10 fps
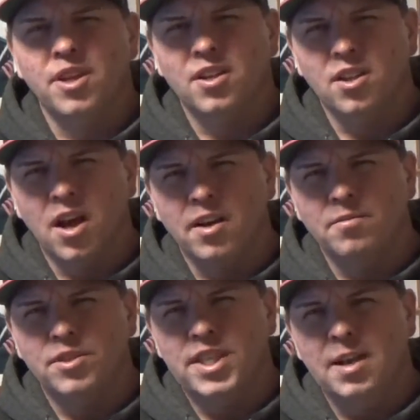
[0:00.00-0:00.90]
a lot
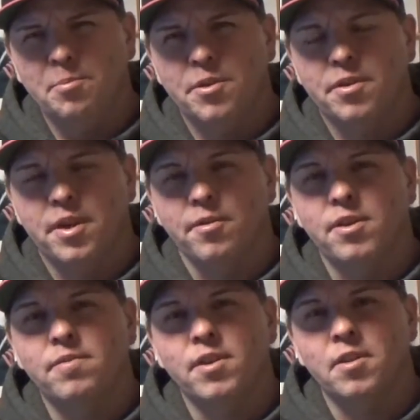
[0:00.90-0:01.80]
of depth there,
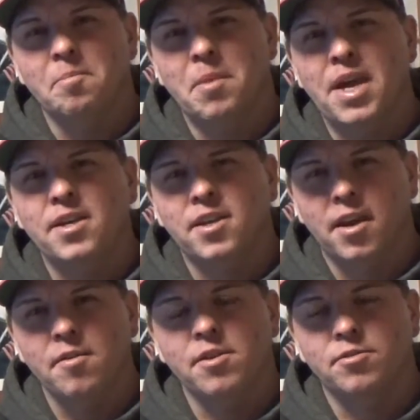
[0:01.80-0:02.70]
even in the main
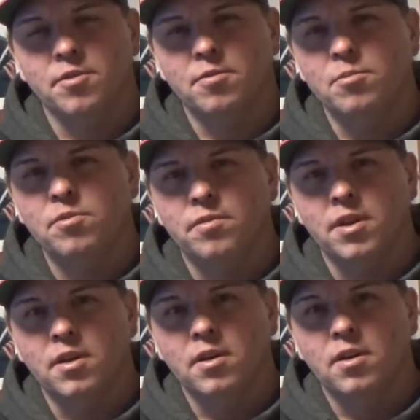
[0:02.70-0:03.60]
character in the movie,
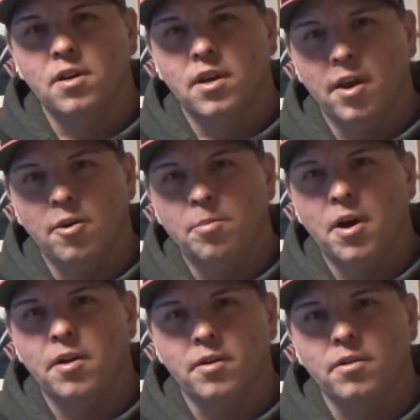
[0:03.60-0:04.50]
Harry
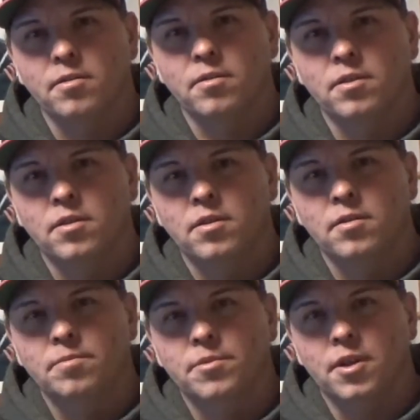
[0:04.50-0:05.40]
Potter.
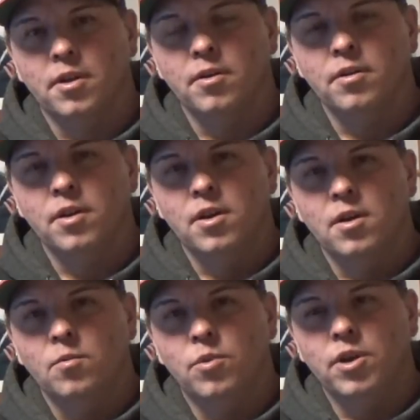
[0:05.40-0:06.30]
You know,
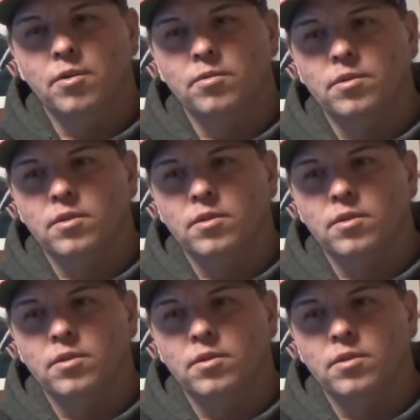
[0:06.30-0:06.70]
we don't,